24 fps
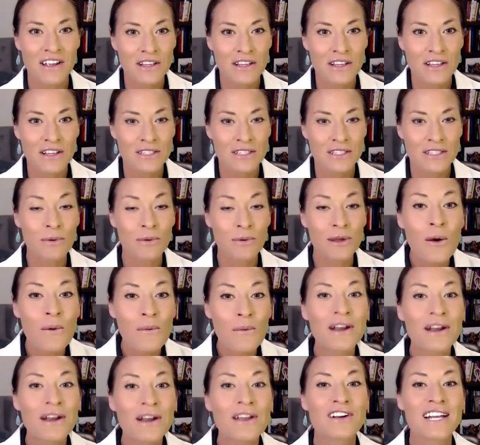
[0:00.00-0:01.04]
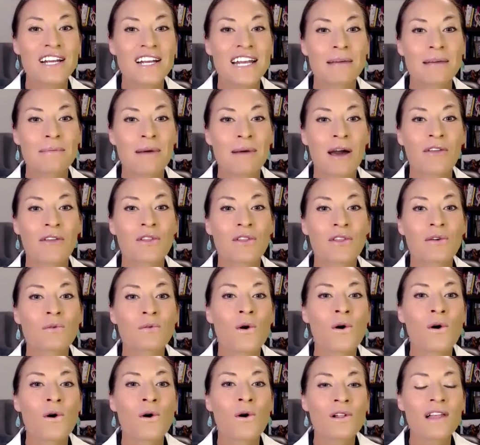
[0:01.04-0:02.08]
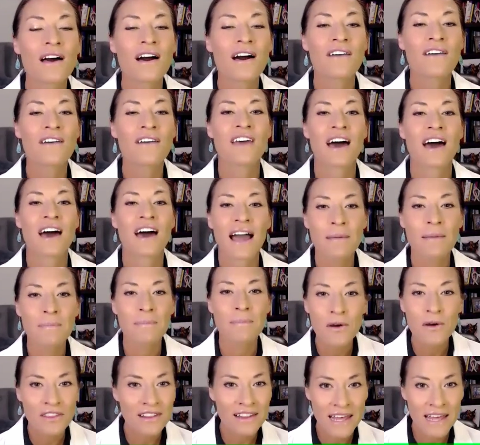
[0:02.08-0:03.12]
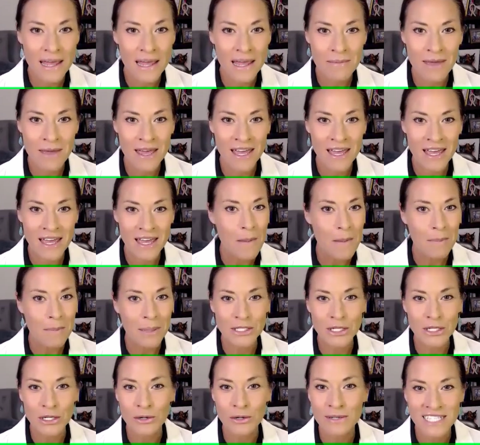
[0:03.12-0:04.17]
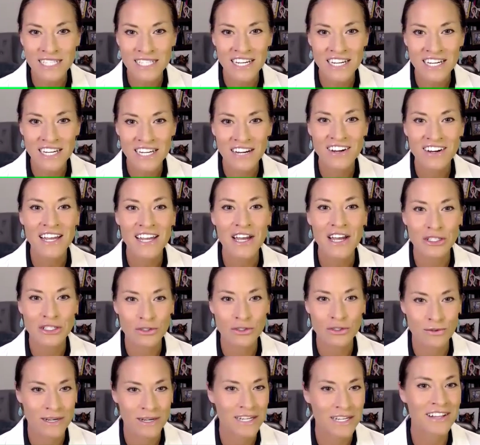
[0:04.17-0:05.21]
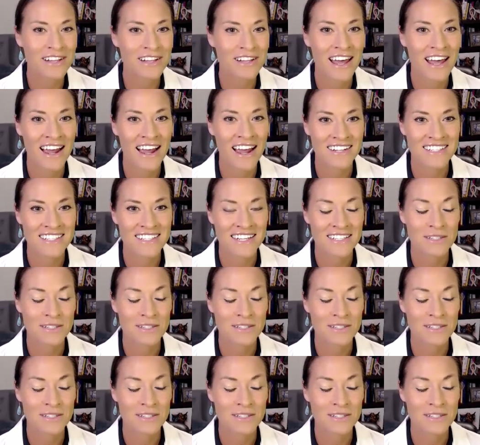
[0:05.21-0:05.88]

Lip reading: So we don't want to forget about the role of the hypothalamic pituitary adrenal axis,